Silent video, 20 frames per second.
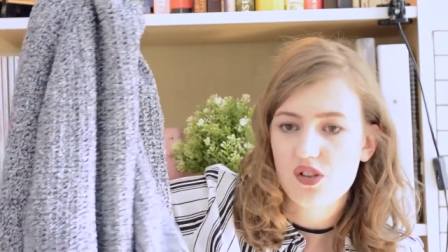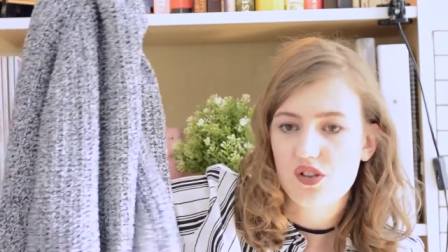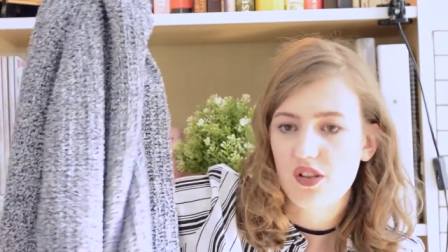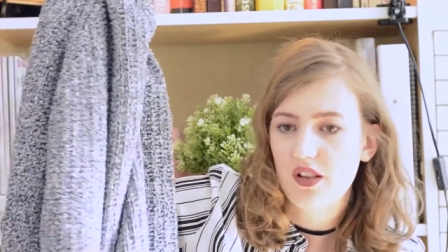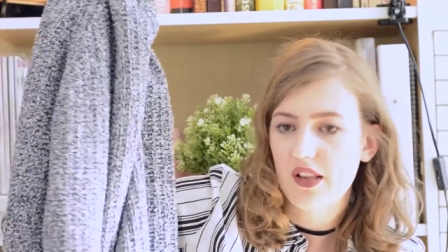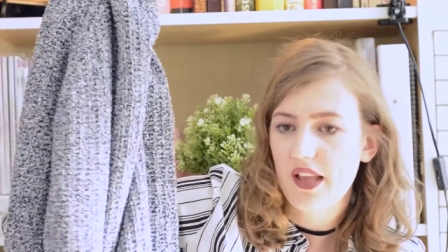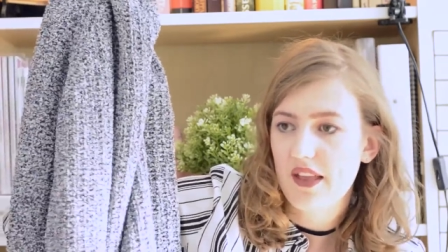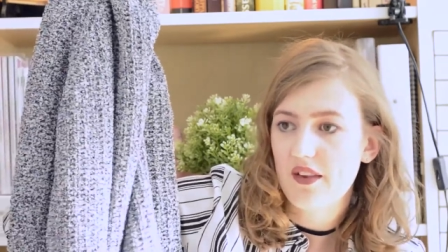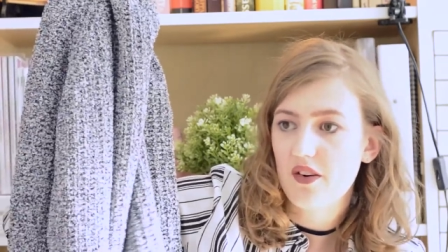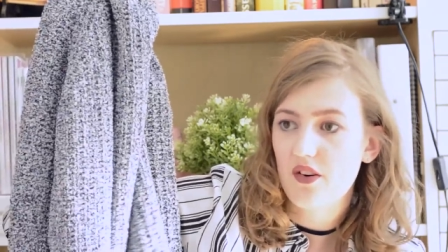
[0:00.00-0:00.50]

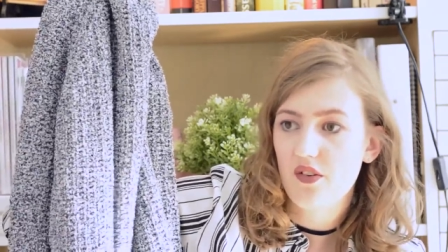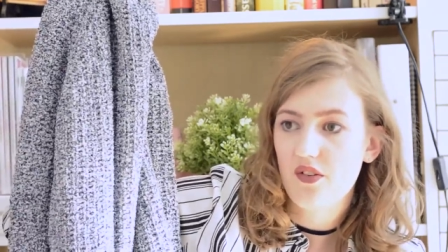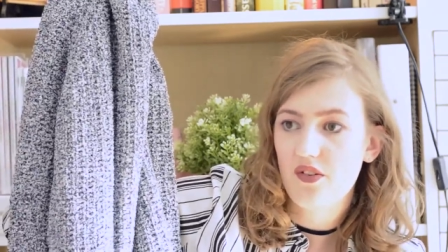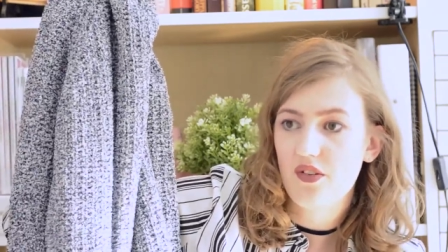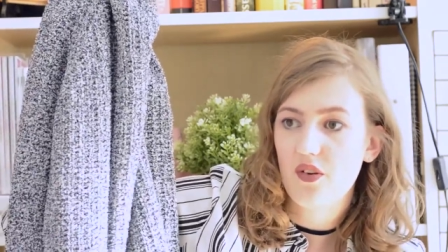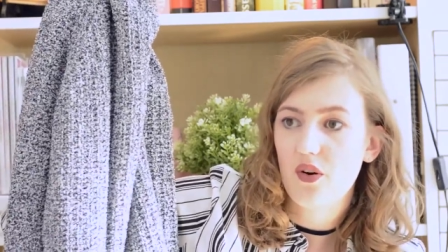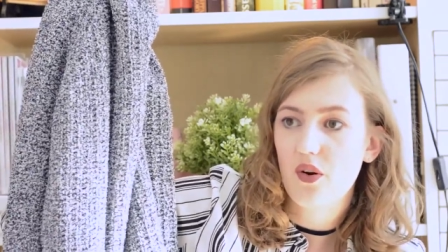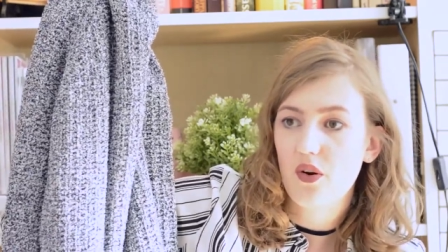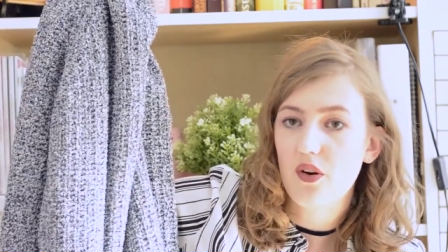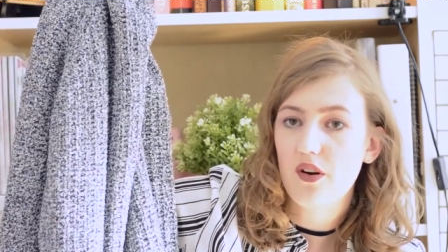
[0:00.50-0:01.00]
leather
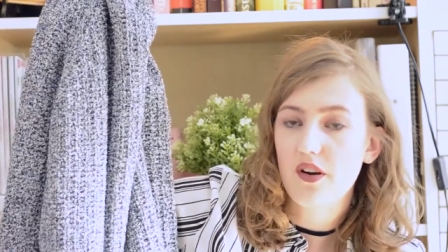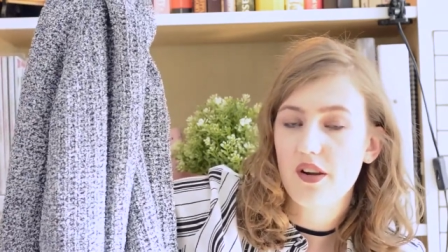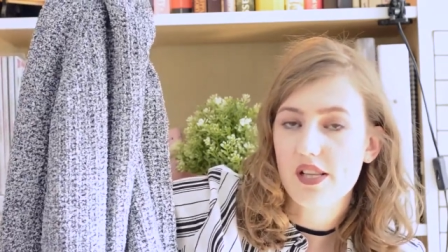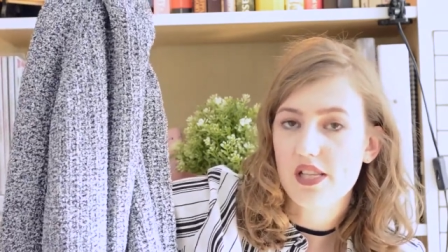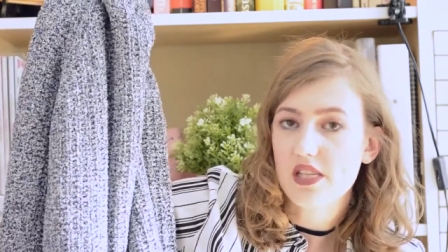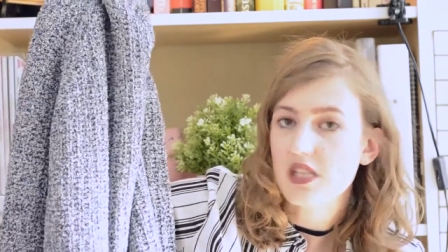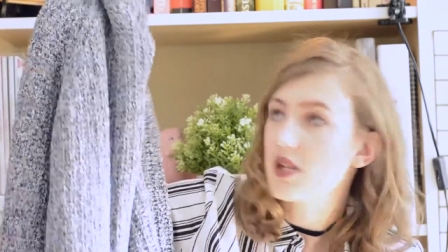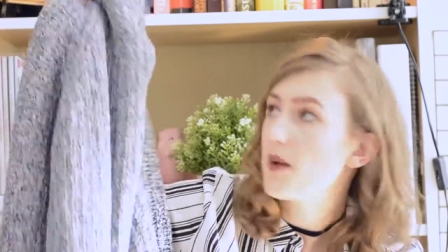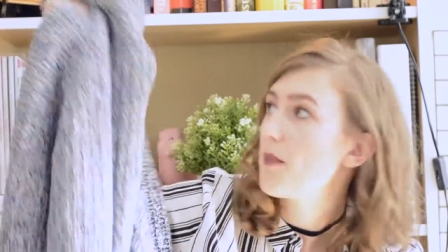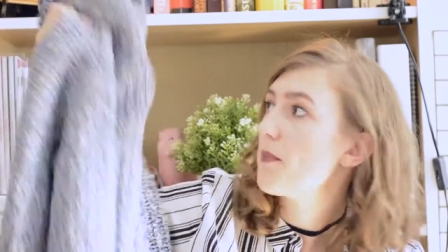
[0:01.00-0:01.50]
skirt
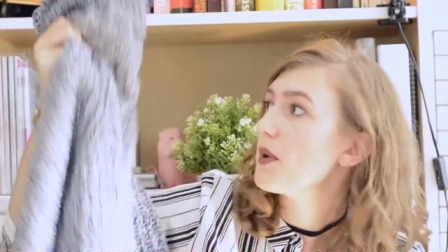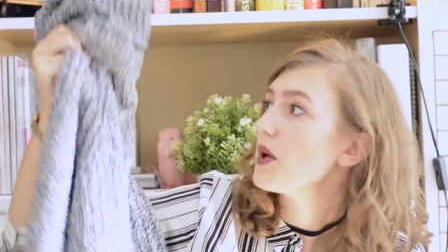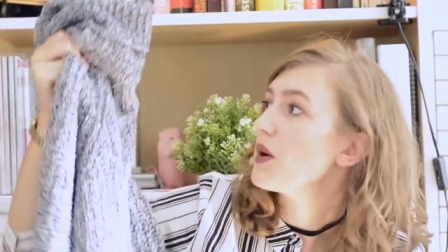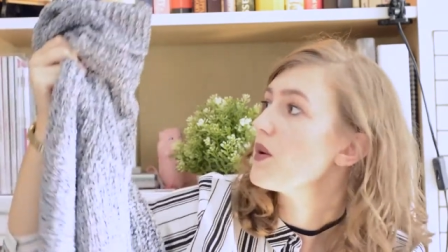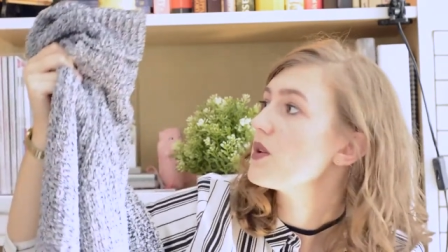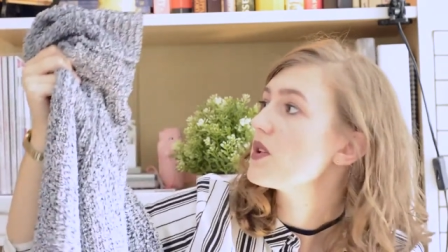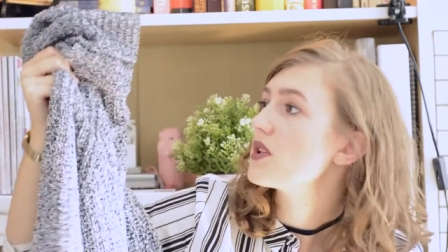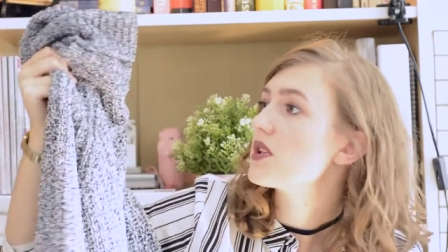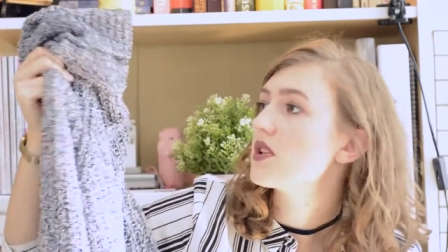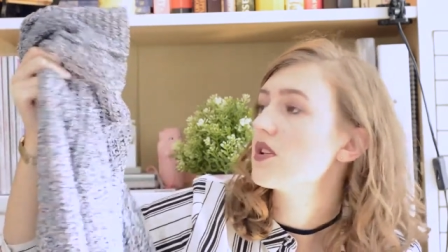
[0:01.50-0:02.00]
and some
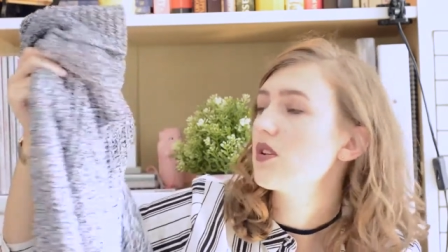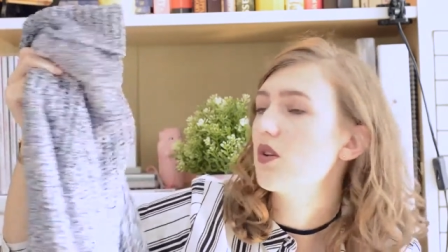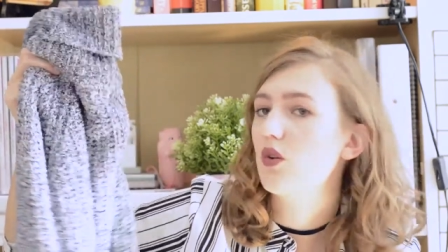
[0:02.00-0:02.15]
boots